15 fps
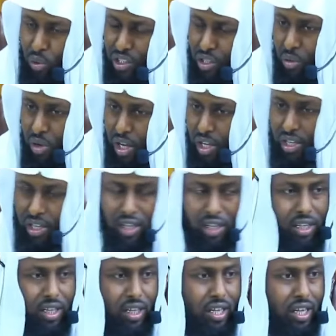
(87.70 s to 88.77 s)
what's the word?
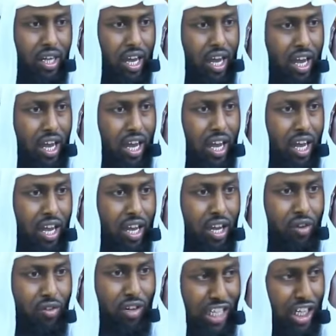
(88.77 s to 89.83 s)
Uh,
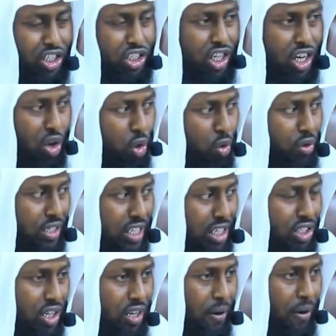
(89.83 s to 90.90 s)
retention, low
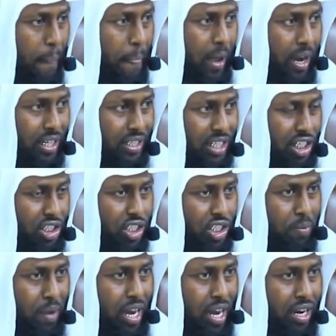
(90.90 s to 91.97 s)
retention, and
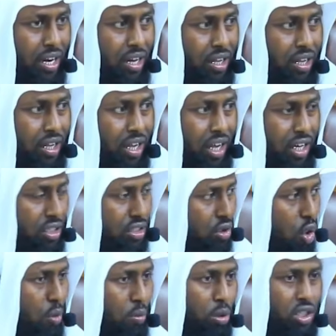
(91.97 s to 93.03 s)
attention span, and it's
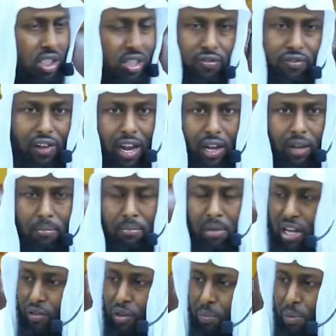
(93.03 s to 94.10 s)
almost as if like
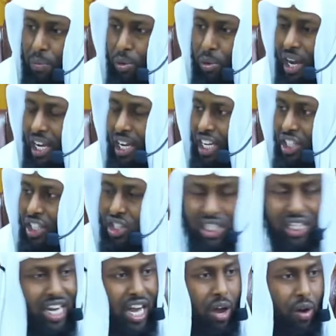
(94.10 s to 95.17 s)
many of the people got
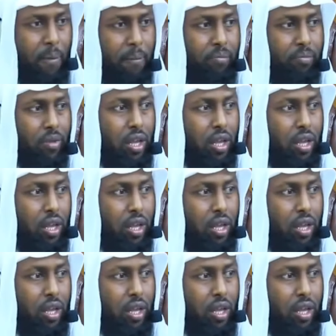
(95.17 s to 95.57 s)
ADHD now,